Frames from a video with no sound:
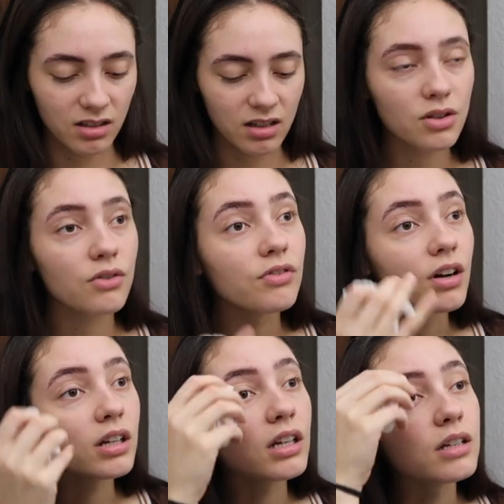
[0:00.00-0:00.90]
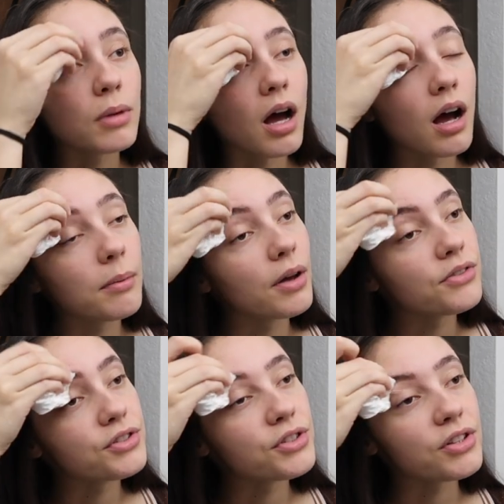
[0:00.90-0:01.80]
Looks a little funky because my
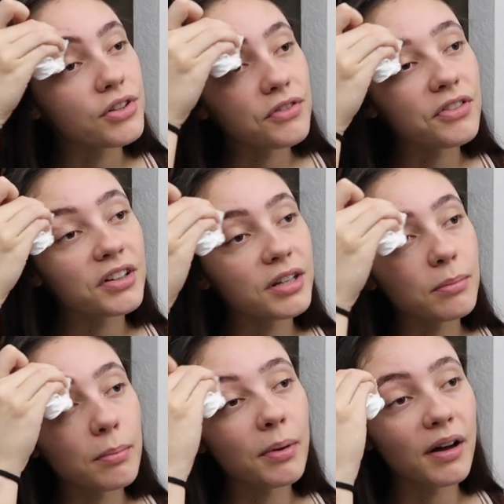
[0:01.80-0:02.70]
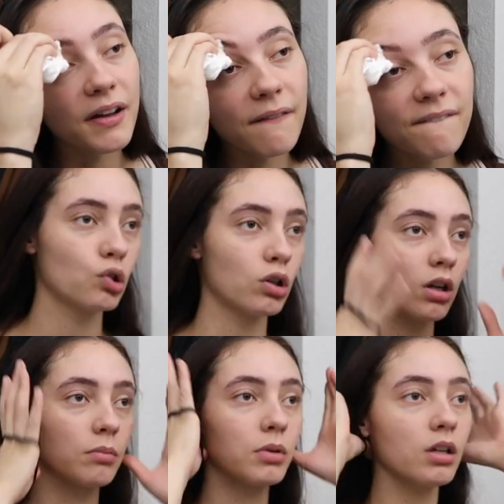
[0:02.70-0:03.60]
eyebrows are just a little funky, but hold
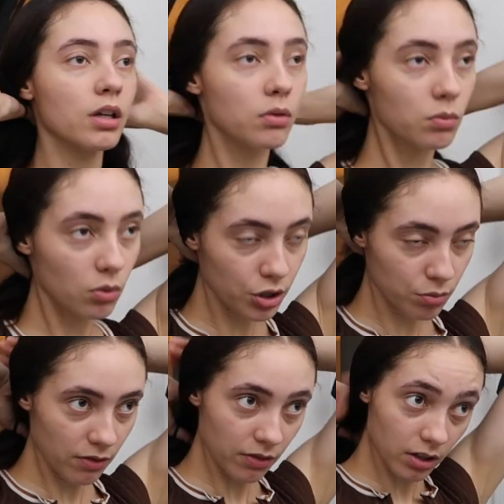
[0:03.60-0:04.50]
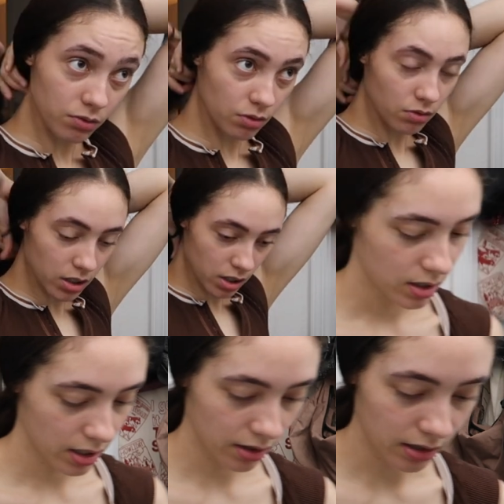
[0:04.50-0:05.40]
on, I'm gonna like wash my face real quick
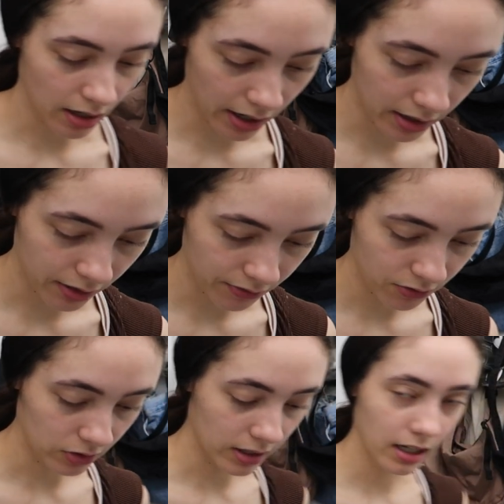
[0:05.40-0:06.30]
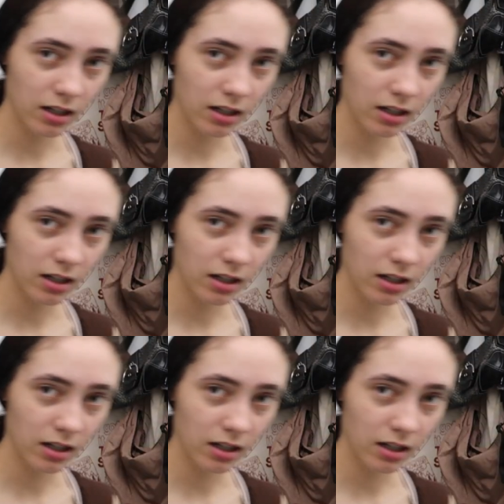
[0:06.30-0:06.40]
to get the dye like fully